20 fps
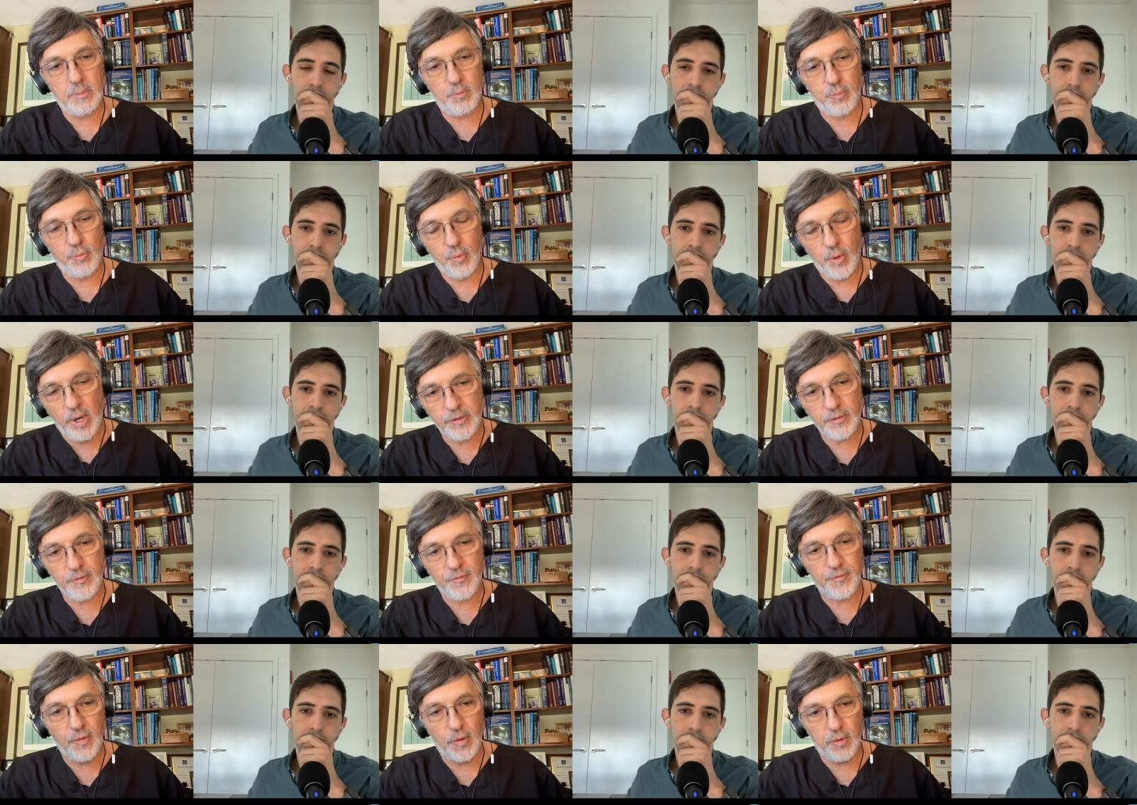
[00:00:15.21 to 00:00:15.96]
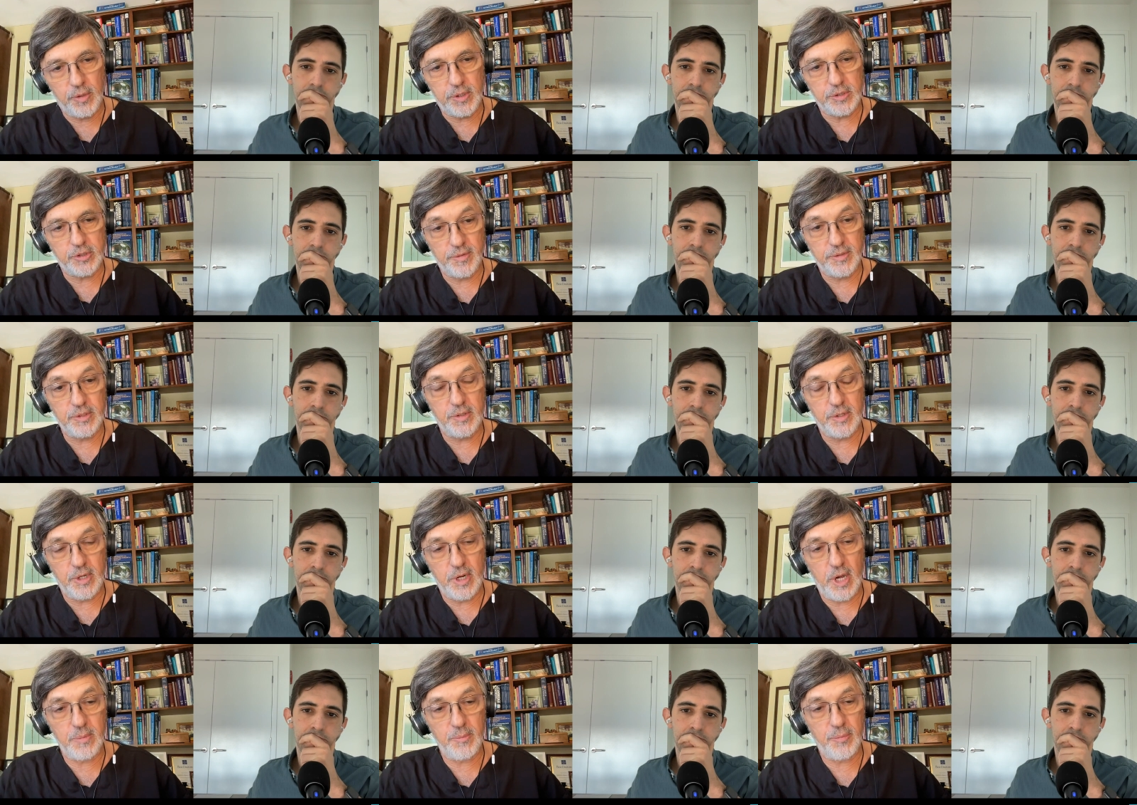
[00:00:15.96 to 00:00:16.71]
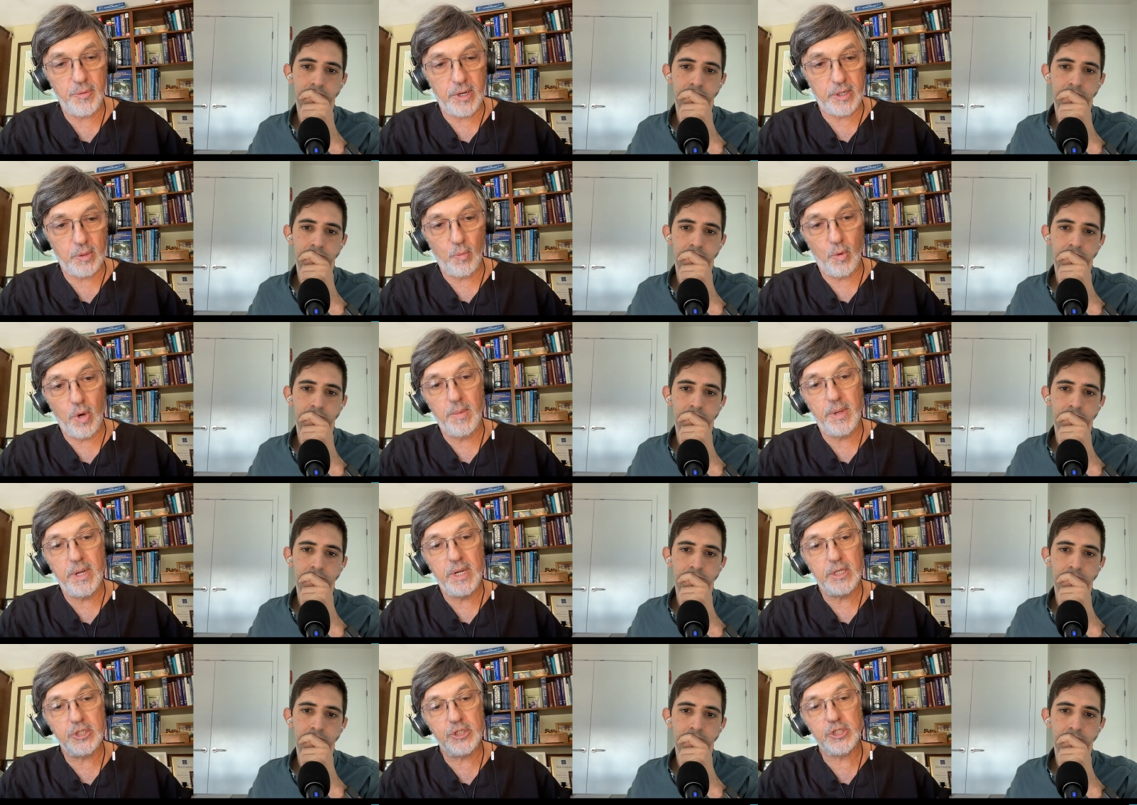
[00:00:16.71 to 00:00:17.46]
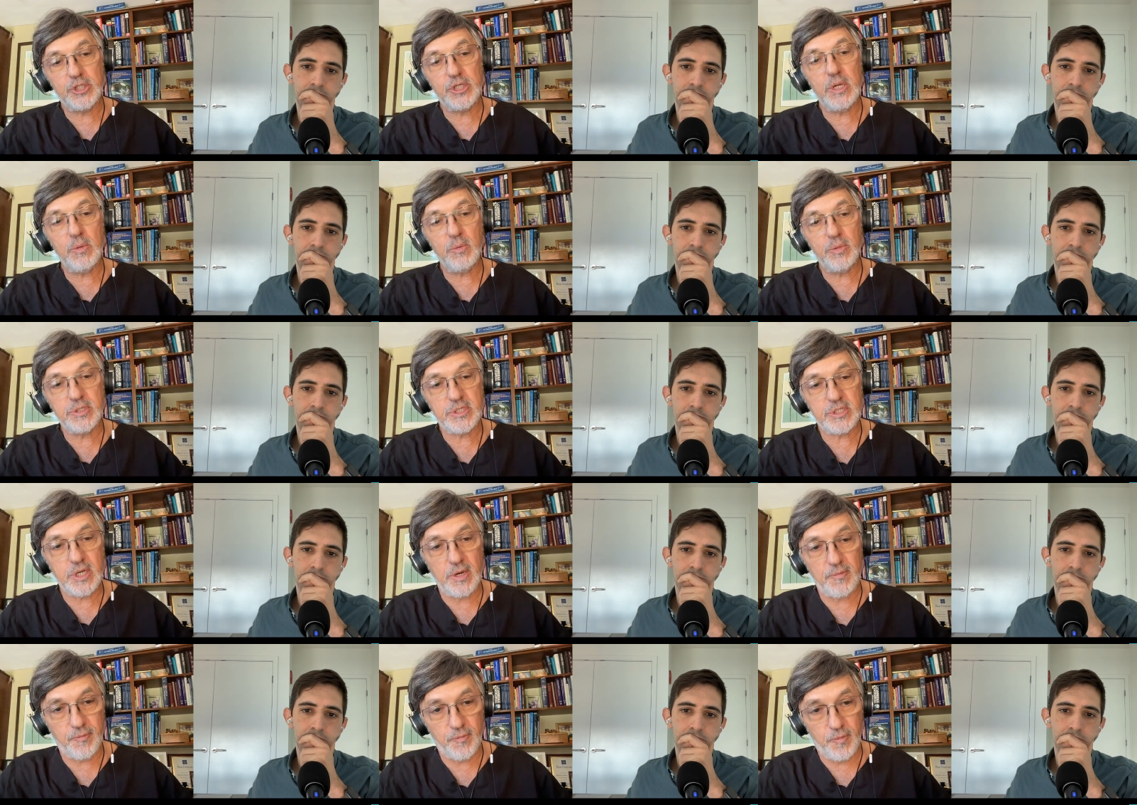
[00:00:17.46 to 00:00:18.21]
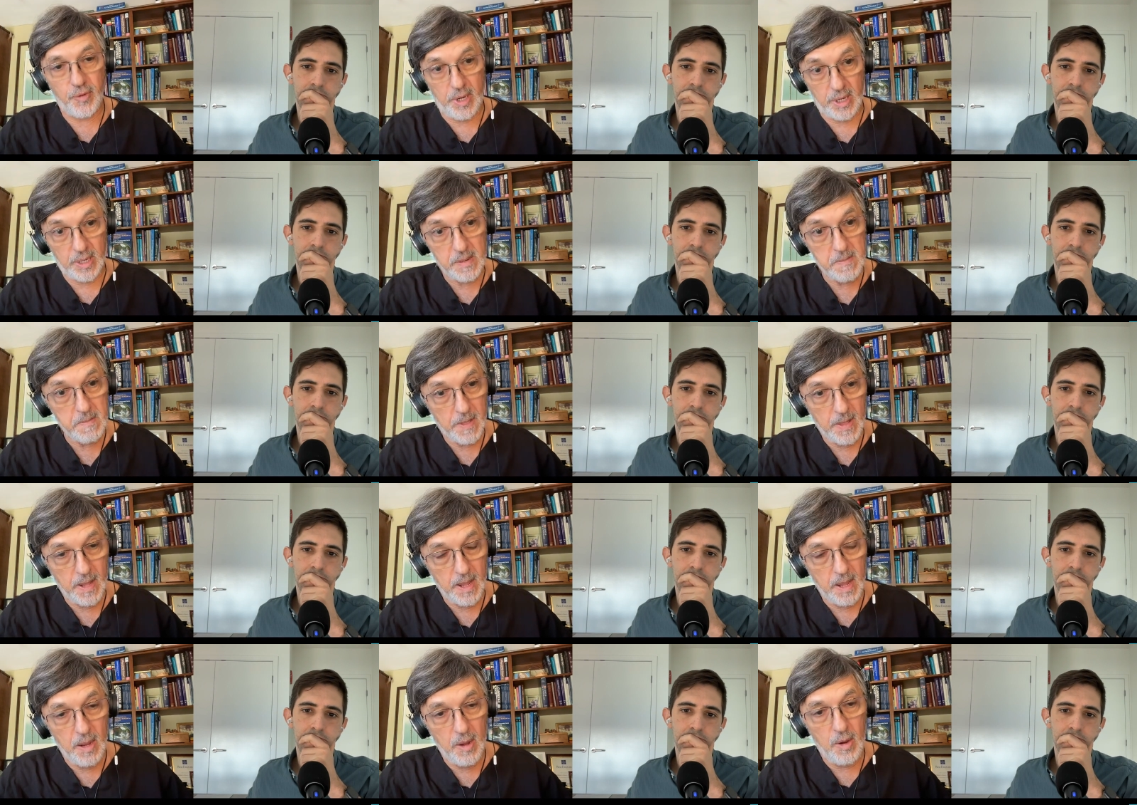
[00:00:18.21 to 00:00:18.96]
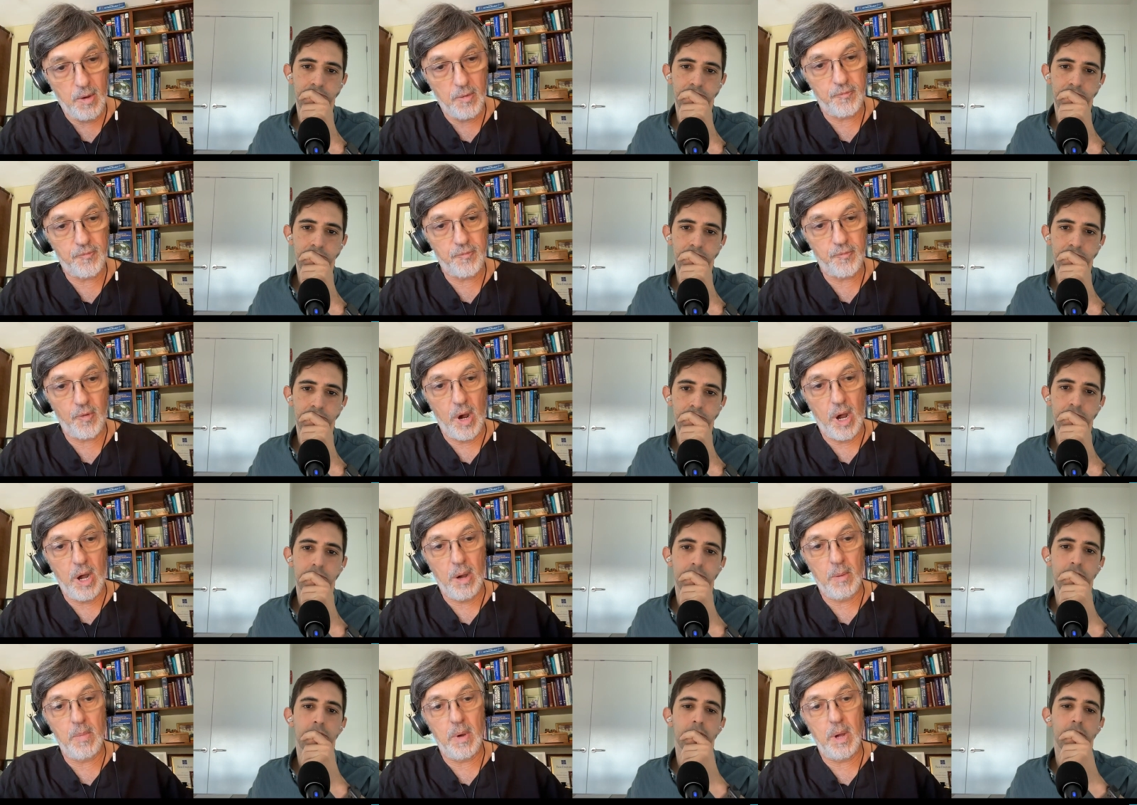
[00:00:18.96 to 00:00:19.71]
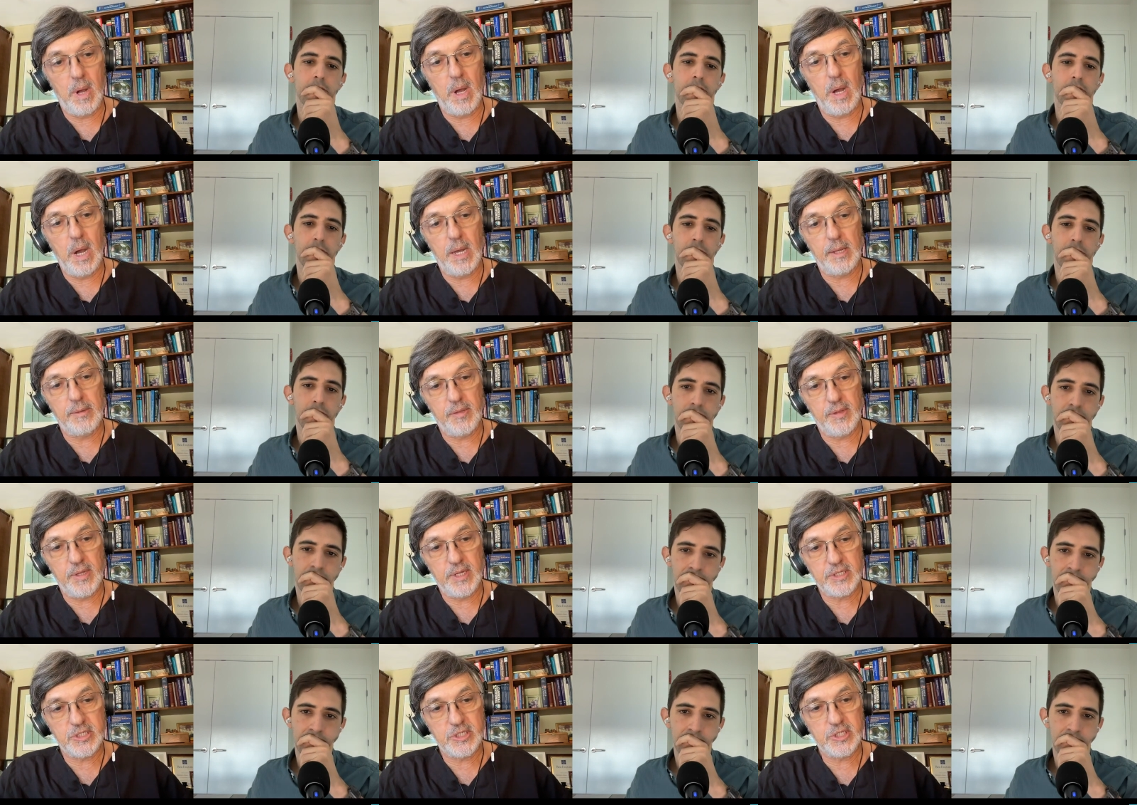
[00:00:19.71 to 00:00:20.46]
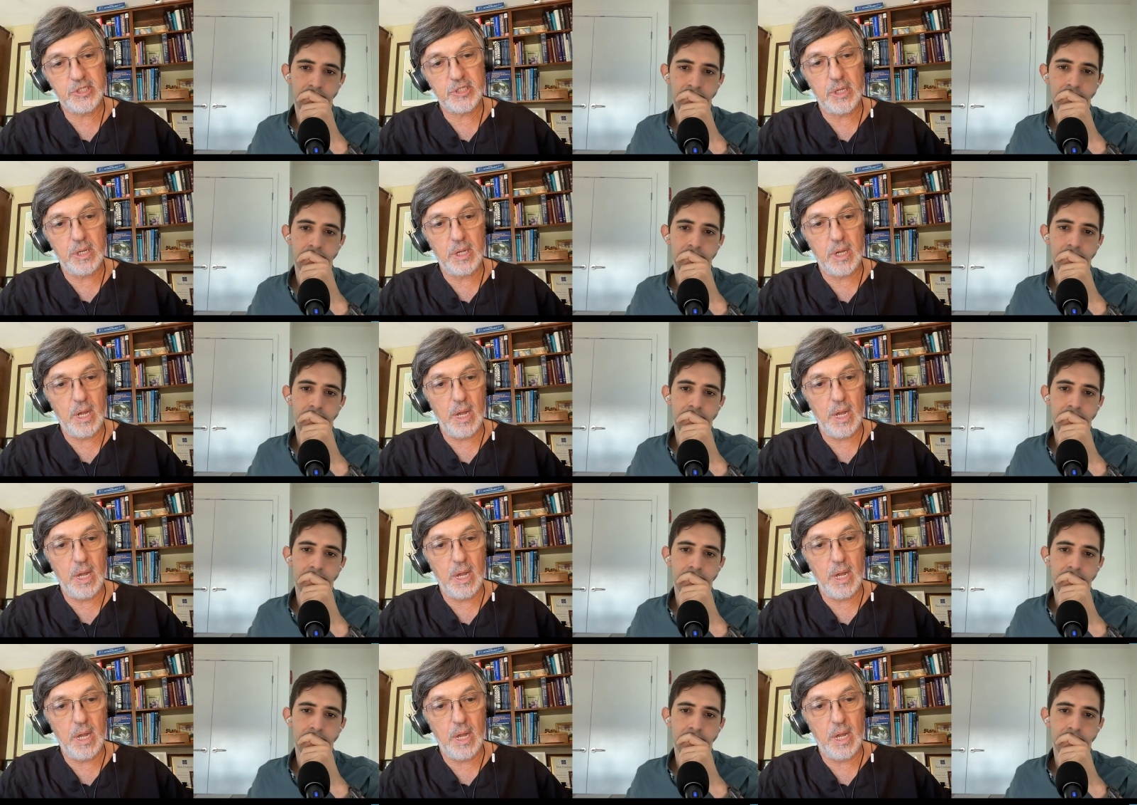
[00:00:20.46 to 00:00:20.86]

Speaker 1: bring the focus to the non pregnant woman, and she was suffering from this